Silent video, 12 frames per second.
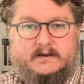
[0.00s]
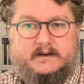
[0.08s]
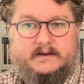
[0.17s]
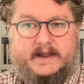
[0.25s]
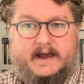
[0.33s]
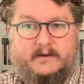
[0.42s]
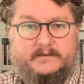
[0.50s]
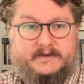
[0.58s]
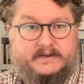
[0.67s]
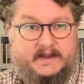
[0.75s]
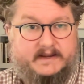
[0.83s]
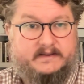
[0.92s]
Now,
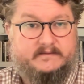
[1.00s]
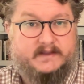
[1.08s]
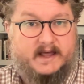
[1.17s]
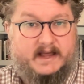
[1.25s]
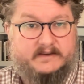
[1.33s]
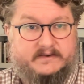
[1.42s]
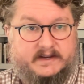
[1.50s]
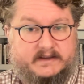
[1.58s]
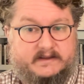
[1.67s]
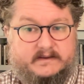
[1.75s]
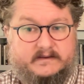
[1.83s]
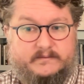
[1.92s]
deductive logic,
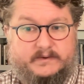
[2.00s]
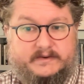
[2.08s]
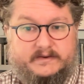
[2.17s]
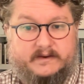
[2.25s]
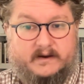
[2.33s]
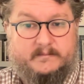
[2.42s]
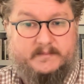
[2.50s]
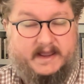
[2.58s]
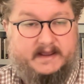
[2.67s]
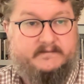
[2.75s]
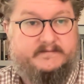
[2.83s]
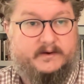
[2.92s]
which is our
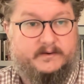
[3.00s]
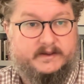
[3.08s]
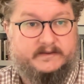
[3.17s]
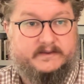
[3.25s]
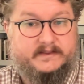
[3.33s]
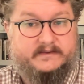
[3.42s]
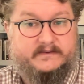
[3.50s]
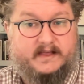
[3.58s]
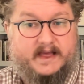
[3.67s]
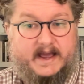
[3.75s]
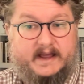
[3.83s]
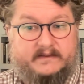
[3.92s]
main focus in this
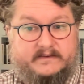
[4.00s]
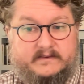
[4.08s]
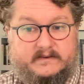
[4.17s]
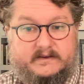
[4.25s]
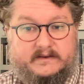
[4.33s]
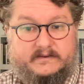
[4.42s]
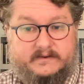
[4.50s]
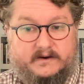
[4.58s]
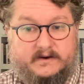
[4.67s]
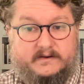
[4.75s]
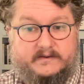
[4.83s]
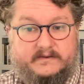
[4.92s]
class,
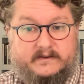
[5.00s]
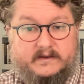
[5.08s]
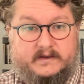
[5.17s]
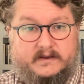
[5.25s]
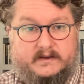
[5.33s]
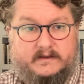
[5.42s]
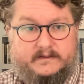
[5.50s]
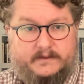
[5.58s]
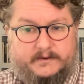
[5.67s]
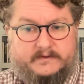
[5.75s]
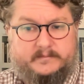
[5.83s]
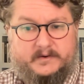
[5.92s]
concerns
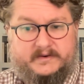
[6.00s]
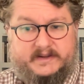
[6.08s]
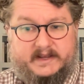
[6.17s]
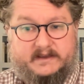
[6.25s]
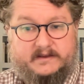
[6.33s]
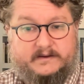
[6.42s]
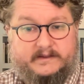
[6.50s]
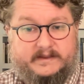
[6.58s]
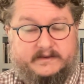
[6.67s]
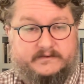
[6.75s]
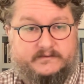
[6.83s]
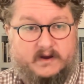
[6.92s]
those particularly
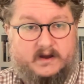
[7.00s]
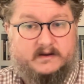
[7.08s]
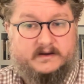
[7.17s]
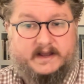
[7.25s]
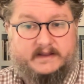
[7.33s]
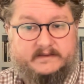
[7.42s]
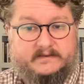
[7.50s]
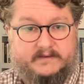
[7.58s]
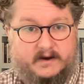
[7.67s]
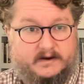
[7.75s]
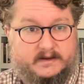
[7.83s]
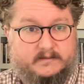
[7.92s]
strong kinds of
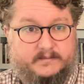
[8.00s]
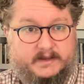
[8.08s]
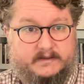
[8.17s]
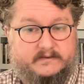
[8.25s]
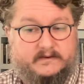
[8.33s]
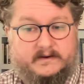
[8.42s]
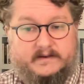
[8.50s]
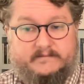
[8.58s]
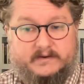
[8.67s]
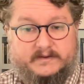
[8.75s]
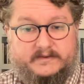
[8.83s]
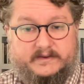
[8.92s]
arguments or
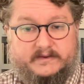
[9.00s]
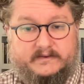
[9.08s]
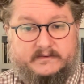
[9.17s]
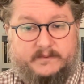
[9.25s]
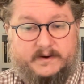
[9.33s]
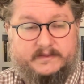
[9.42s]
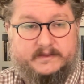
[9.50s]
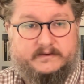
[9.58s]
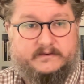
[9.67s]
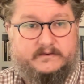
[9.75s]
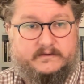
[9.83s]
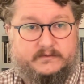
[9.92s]
inferences where the
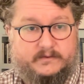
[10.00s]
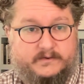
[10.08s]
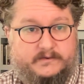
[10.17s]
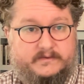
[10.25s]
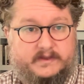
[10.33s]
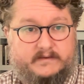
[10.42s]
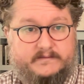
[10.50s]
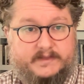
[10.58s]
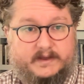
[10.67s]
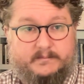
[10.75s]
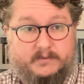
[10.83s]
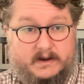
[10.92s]
truth of
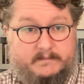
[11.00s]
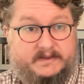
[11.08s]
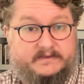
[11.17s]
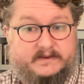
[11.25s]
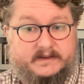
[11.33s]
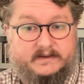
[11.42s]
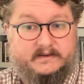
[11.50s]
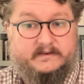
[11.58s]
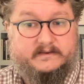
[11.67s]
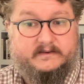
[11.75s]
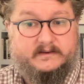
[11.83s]
the premises